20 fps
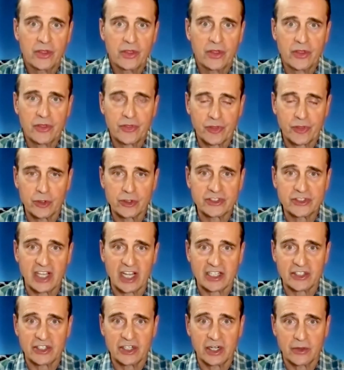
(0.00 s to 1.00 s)
The third
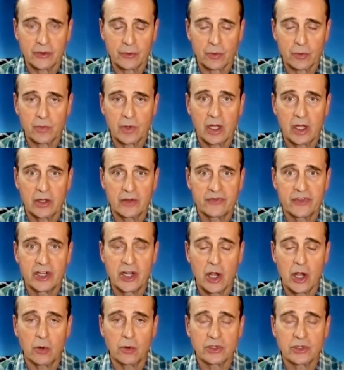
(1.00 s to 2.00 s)
section of the
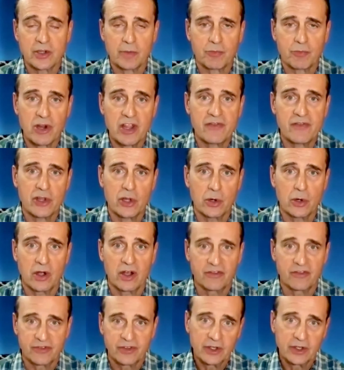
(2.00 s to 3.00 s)
note was a preview
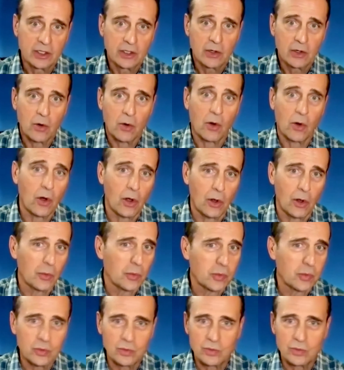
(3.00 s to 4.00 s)
of
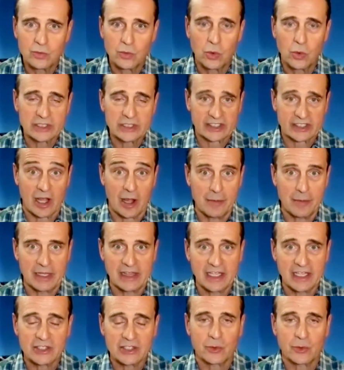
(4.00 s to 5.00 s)
all what's coming
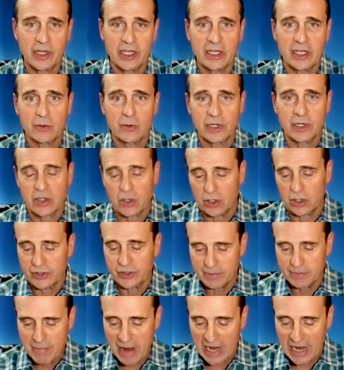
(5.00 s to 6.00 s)
this week. We called
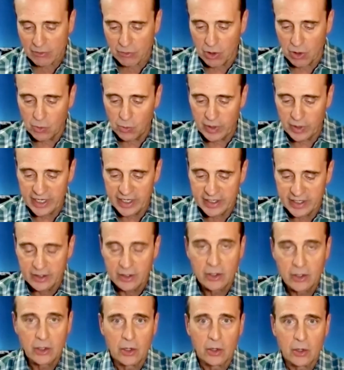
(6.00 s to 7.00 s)
it Macro Week.
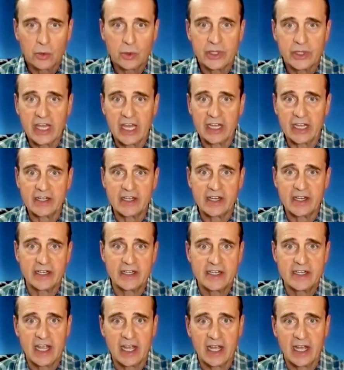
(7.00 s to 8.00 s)
We then
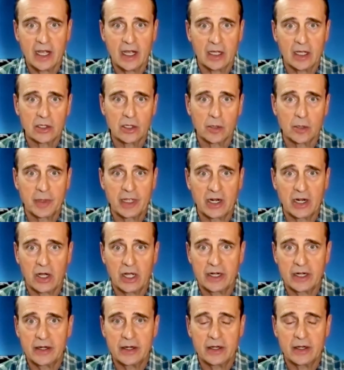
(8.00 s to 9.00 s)
did a little bit
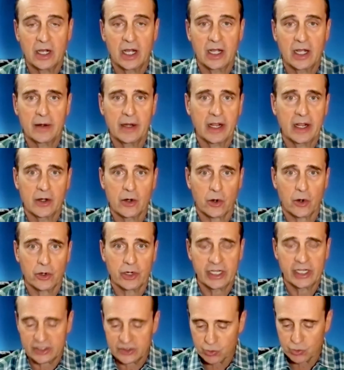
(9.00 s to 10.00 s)
on an
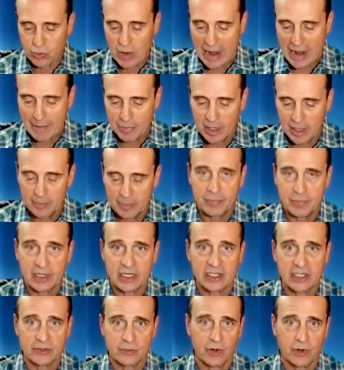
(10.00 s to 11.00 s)
earnings wrap up,
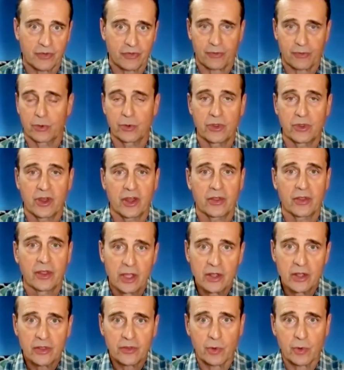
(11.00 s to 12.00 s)
because we're through the
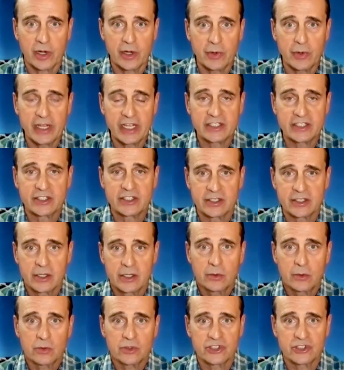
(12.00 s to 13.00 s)
3 weeks,
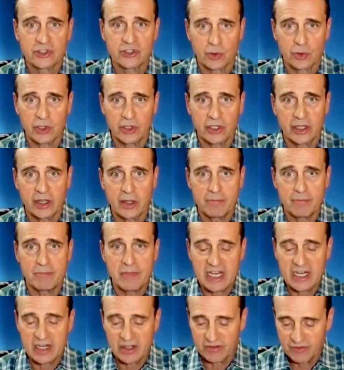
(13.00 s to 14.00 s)
which is really the
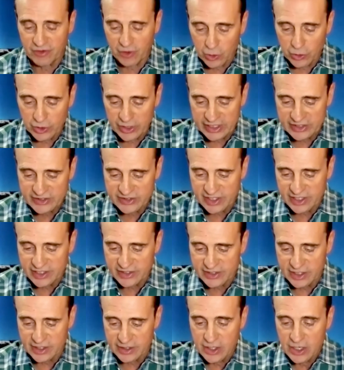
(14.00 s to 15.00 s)
meat of earnings
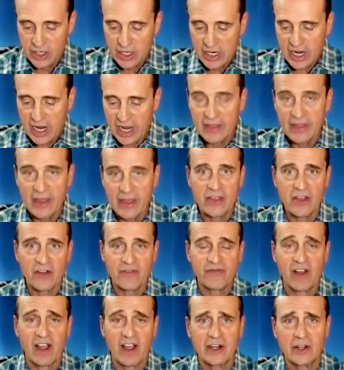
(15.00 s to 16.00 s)
season. And then the
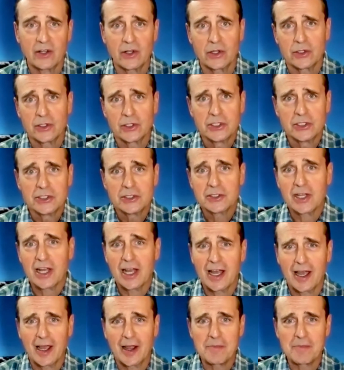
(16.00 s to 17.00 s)
final
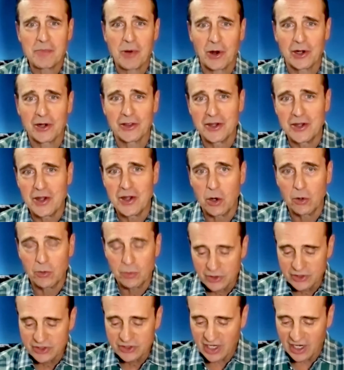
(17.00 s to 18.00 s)
part of the note
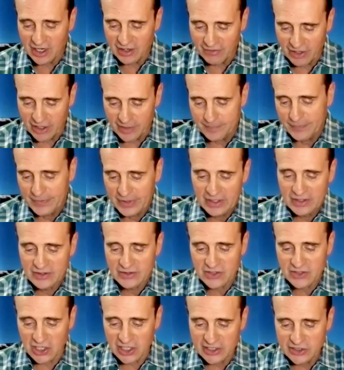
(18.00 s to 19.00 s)
was kind of a
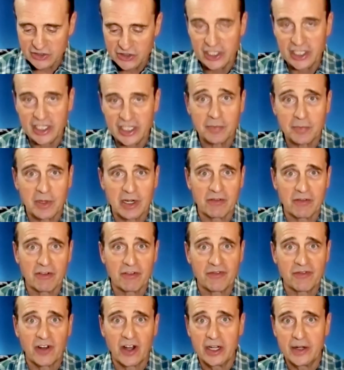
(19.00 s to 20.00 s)
tongue-in-cheek, bit of a
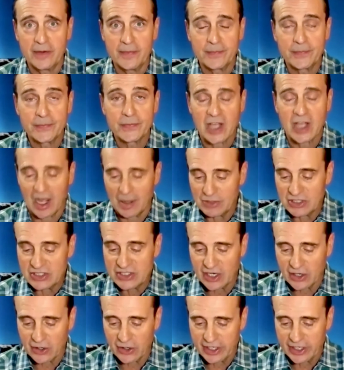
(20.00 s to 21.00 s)
fun
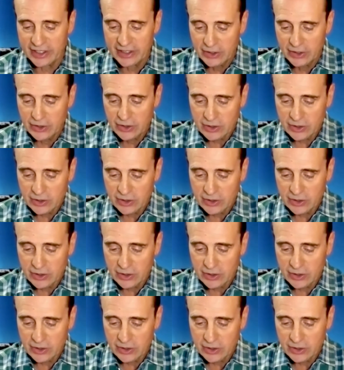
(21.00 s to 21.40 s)
commentary.